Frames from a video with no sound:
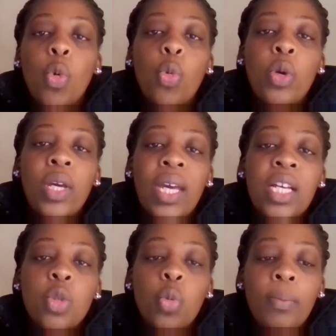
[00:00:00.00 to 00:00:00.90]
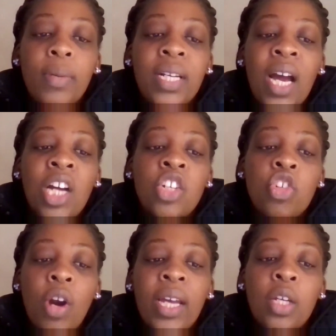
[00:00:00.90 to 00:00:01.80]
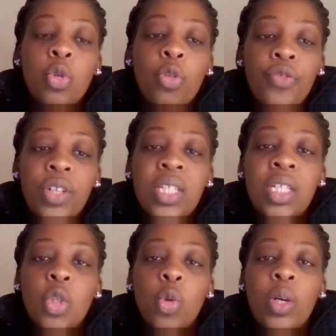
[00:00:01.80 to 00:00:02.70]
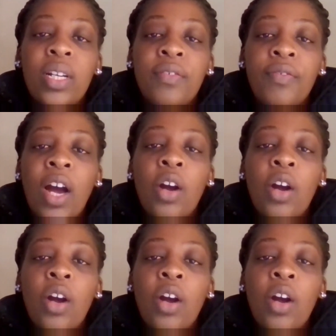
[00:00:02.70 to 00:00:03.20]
we as women are trying to fit into an